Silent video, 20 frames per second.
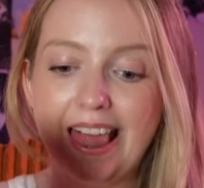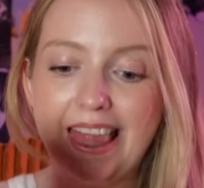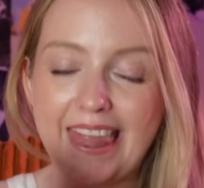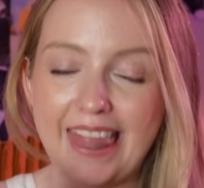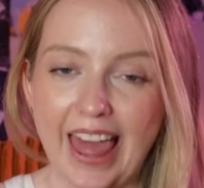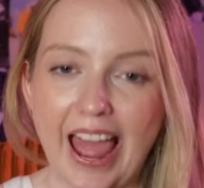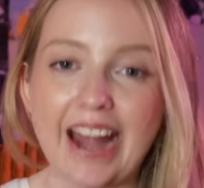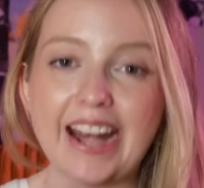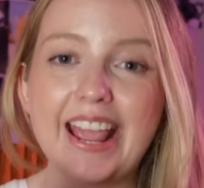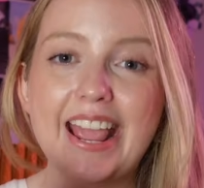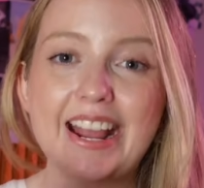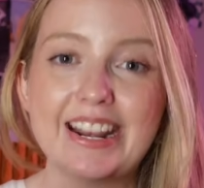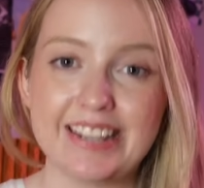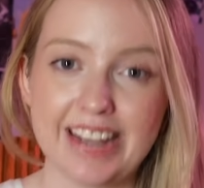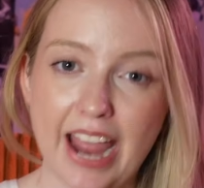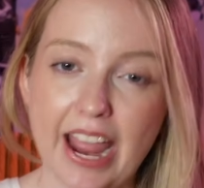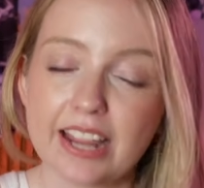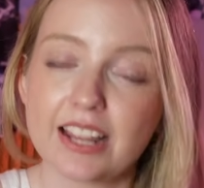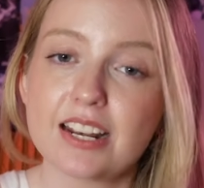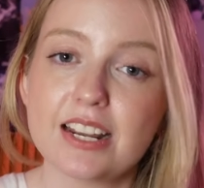that
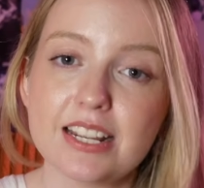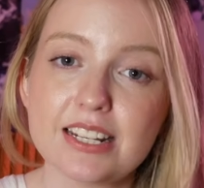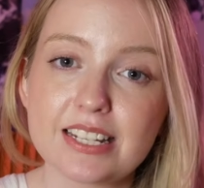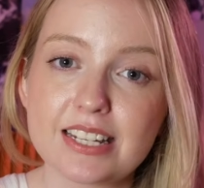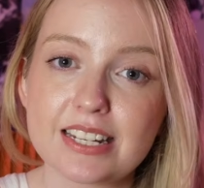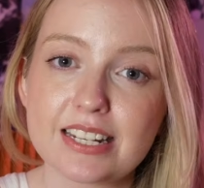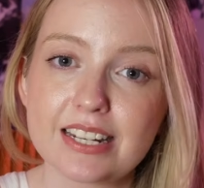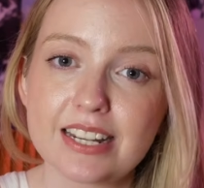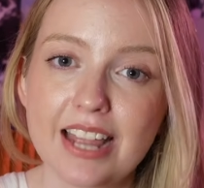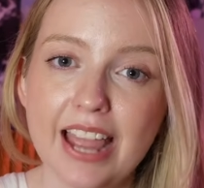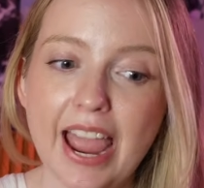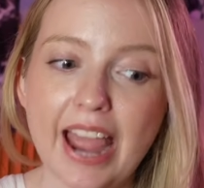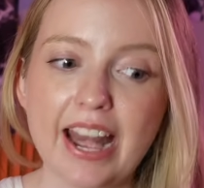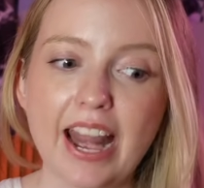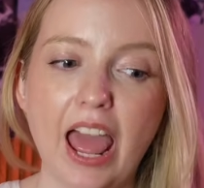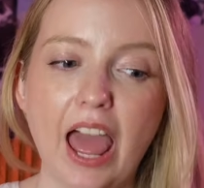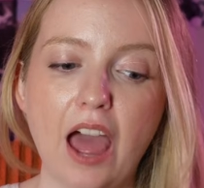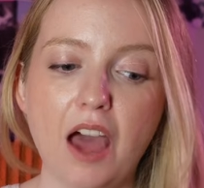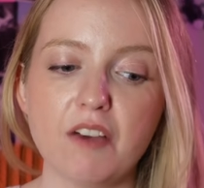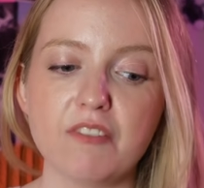antagonist and
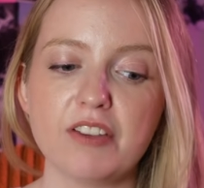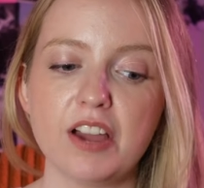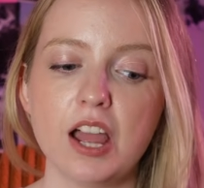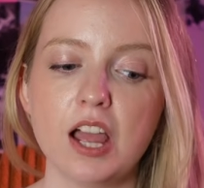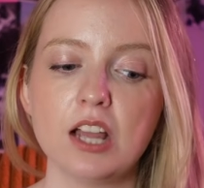have